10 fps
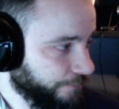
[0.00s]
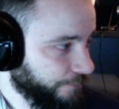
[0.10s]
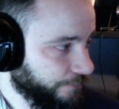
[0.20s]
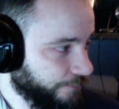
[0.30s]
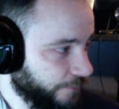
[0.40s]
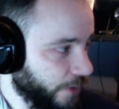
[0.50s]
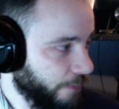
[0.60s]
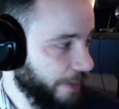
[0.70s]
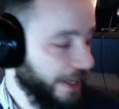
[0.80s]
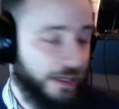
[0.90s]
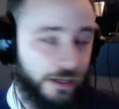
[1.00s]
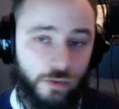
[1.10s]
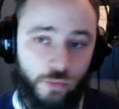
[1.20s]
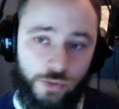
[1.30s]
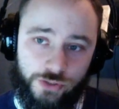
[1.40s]
you know, beta,
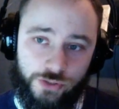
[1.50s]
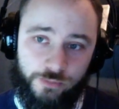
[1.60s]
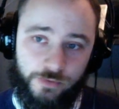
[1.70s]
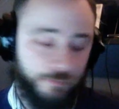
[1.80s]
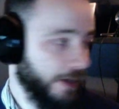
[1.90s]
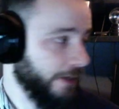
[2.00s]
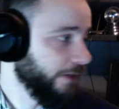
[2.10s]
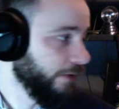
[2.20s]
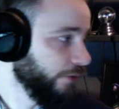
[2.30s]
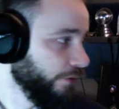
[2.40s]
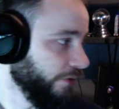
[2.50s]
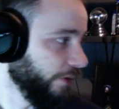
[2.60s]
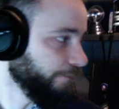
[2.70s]
we should be fine to use it.